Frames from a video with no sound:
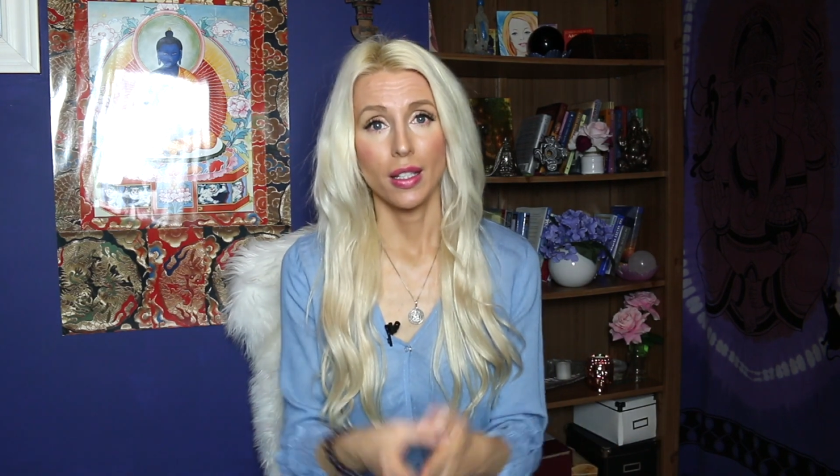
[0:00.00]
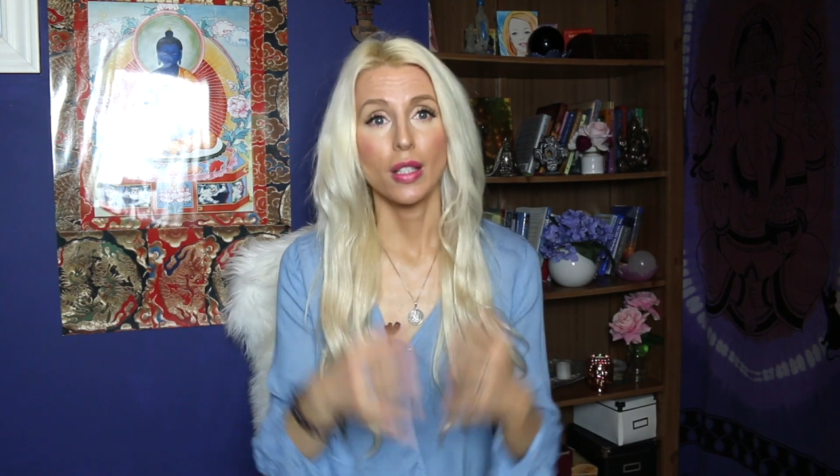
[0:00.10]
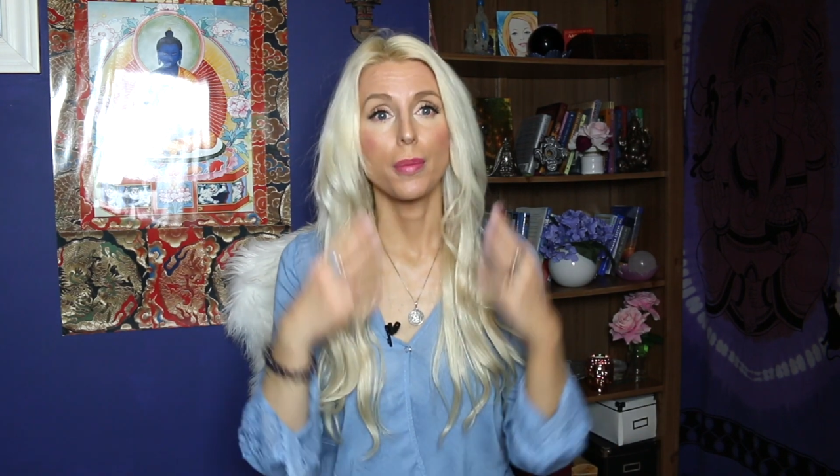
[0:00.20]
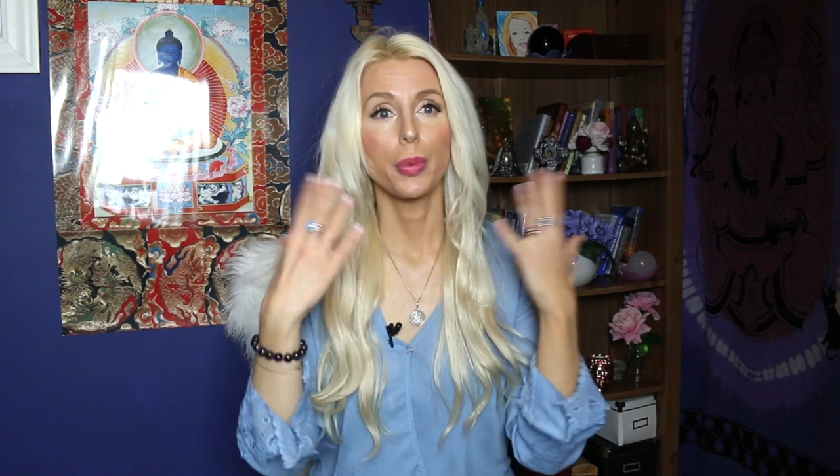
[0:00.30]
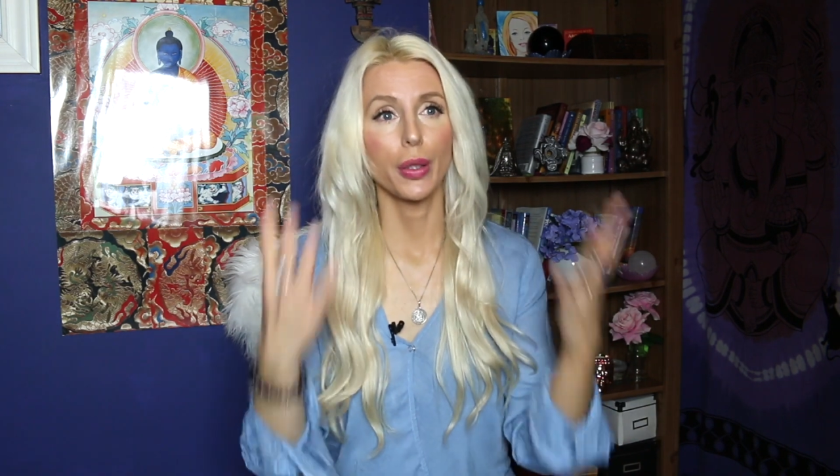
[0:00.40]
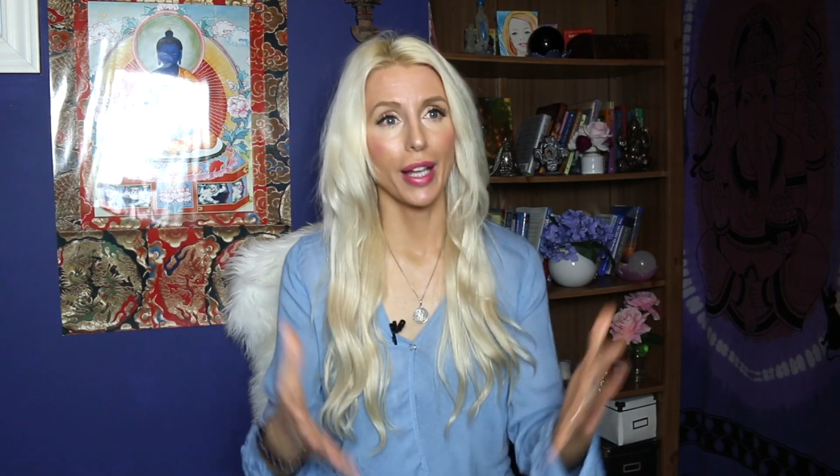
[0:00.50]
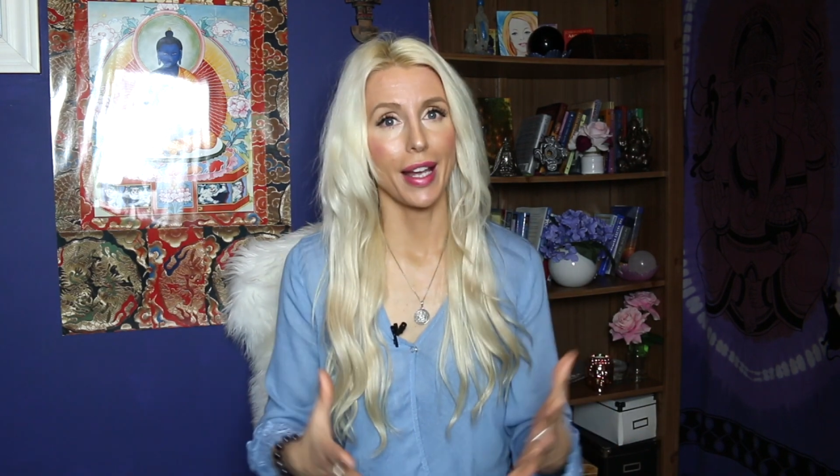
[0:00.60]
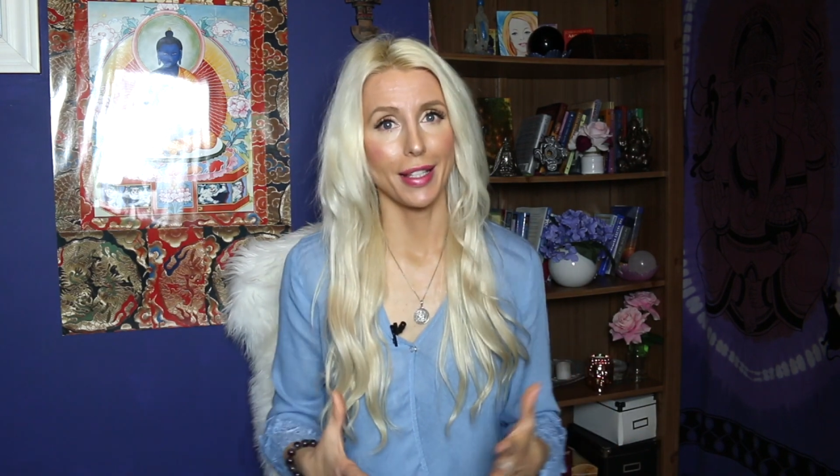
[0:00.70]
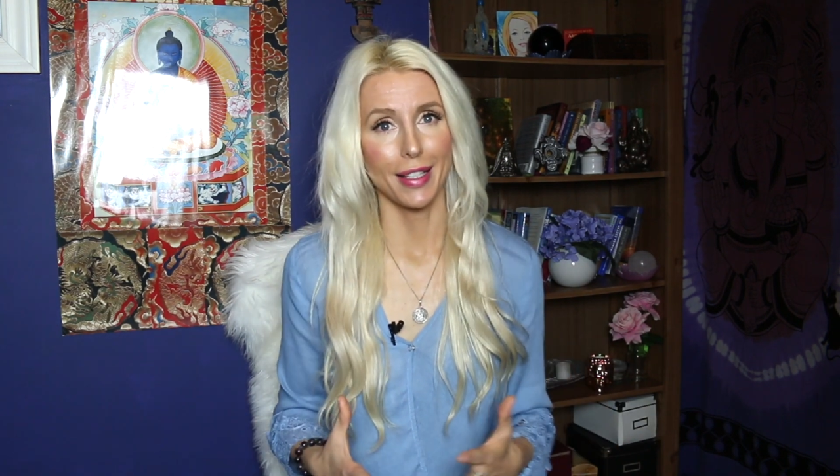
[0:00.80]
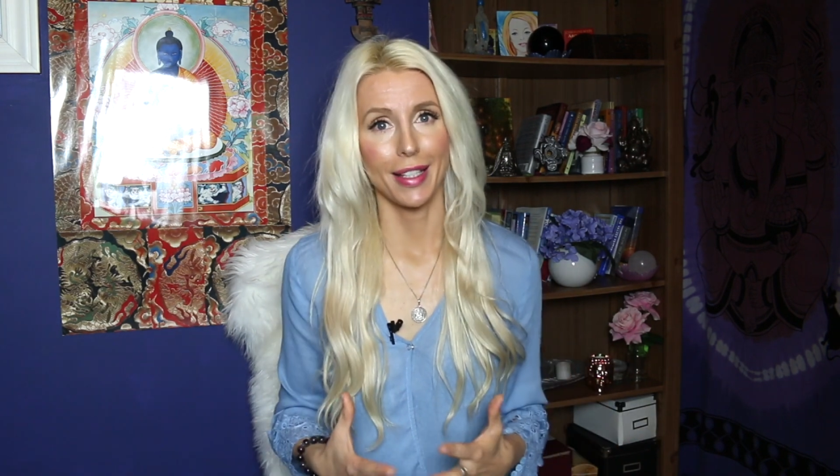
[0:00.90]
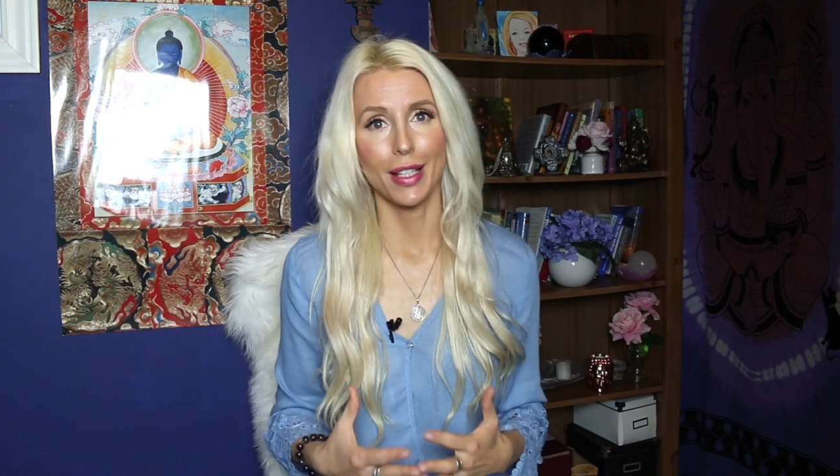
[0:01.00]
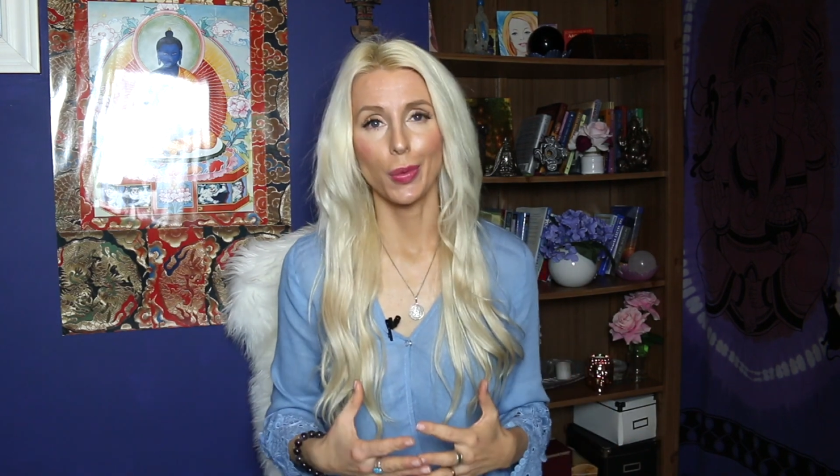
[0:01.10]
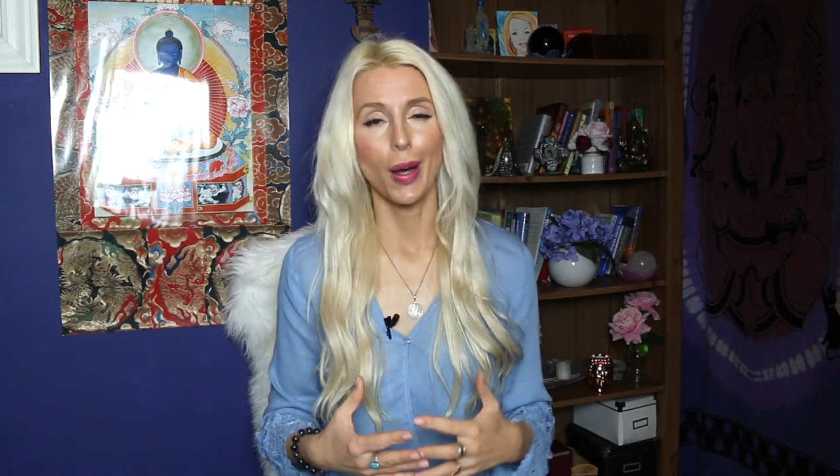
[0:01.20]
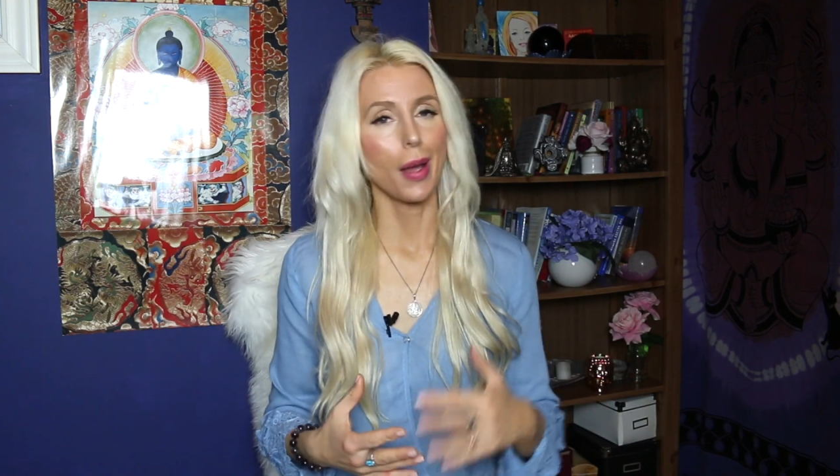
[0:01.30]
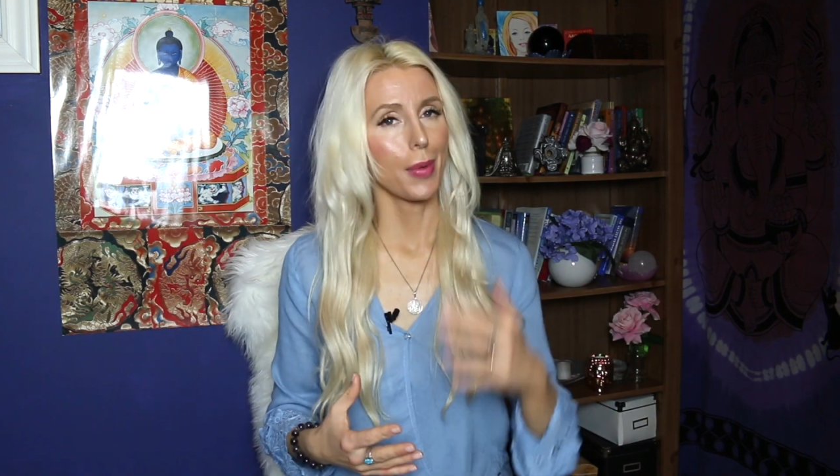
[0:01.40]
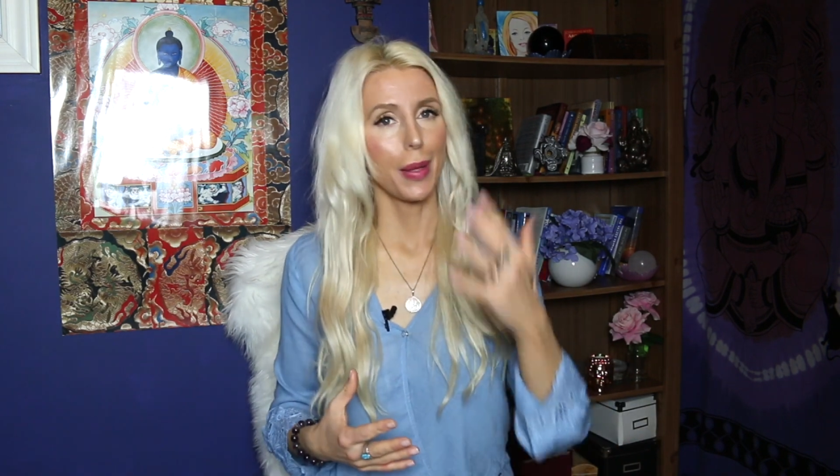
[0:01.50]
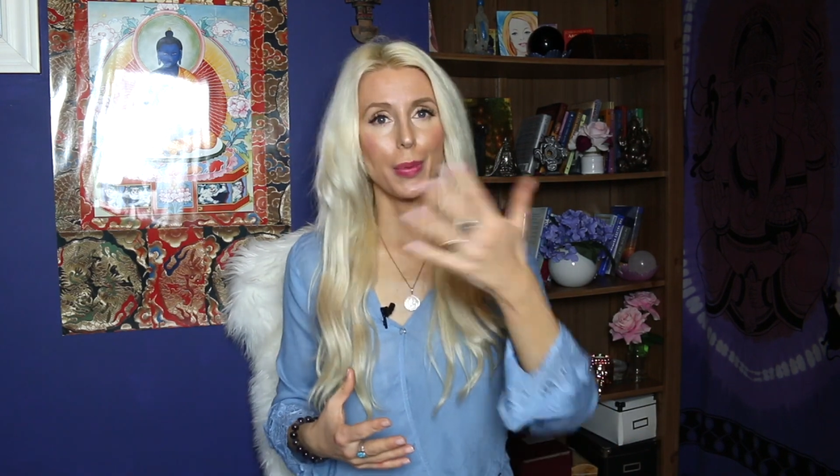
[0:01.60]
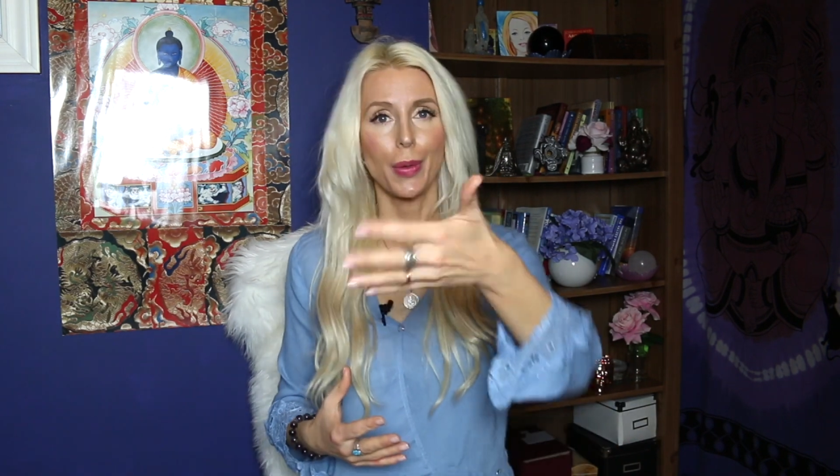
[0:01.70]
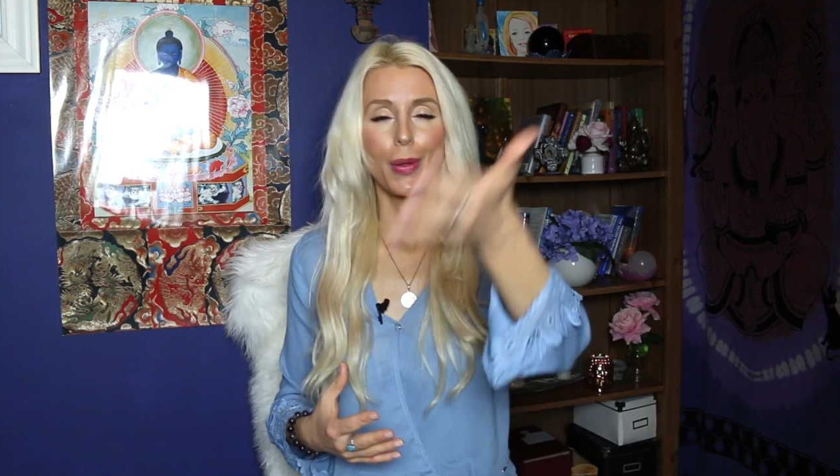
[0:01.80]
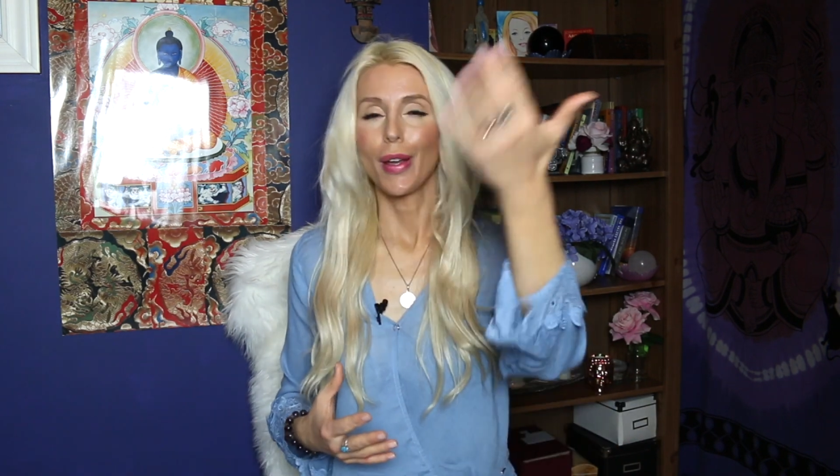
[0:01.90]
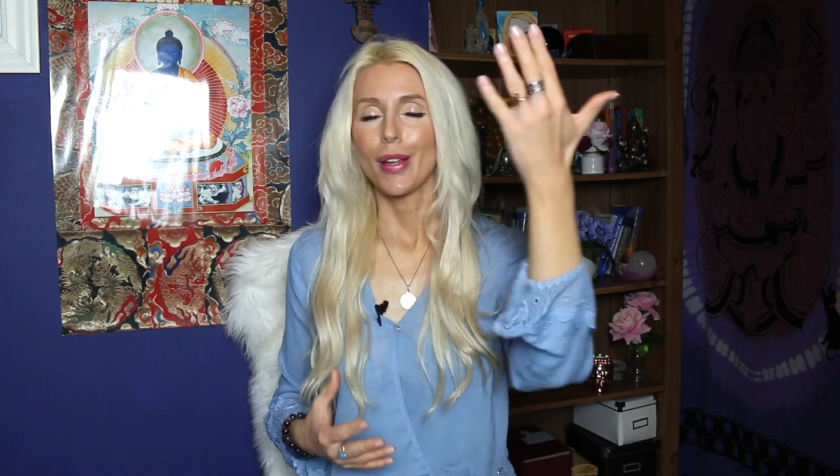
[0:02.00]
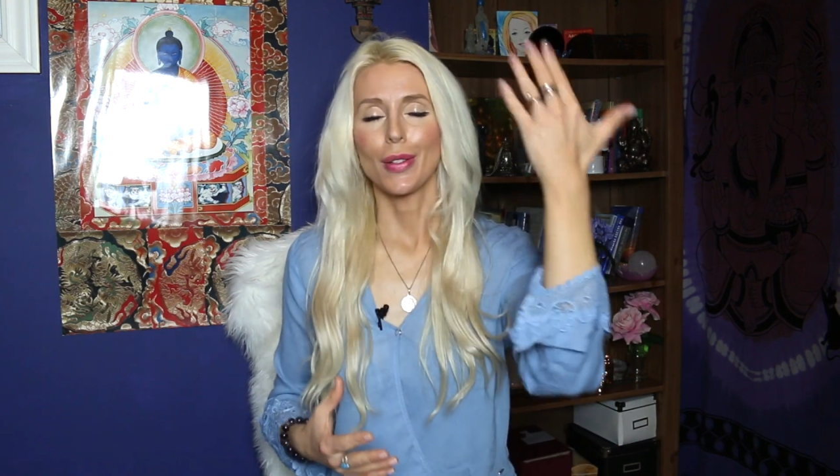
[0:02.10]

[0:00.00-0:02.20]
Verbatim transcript: It's blessed. And that's why people,